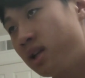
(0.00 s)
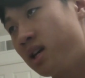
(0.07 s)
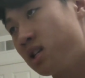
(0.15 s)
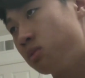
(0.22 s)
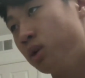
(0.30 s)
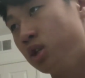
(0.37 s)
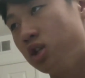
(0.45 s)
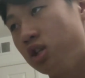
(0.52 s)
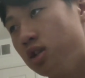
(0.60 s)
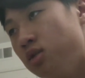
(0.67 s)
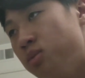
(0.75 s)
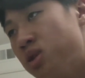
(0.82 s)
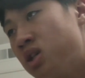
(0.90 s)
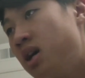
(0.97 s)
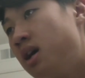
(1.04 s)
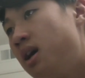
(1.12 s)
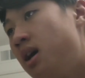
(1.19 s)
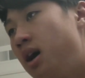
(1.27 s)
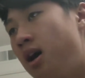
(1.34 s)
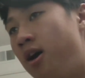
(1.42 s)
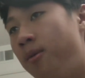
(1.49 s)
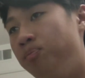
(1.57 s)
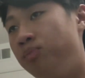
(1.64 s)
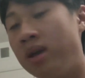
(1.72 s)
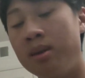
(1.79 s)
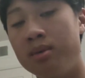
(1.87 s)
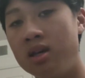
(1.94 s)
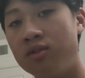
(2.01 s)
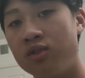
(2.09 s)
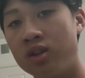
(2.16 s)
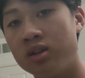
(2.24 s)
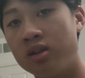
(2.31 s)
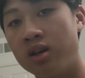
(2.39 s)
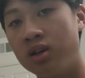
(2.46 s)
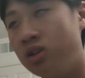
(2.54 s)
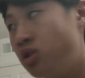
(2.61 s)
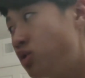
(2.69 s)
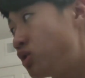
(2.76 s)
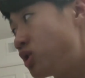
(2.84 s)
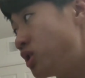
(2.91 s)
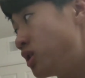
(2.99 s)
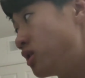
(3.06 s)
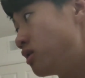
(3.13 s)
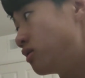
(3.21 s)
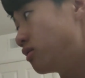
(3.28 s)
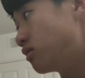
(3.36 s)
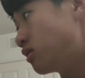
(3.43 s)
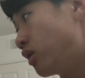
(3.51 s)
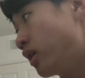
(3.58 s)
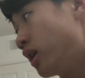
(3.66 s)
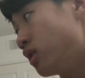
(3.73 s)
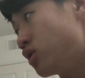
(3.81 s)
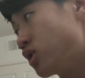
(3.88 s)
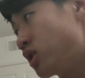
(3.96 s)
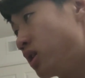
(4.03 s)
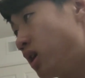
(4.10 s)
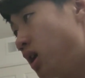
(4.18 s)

nice budget cubes. Maybe even the Yushin, or not Yushin,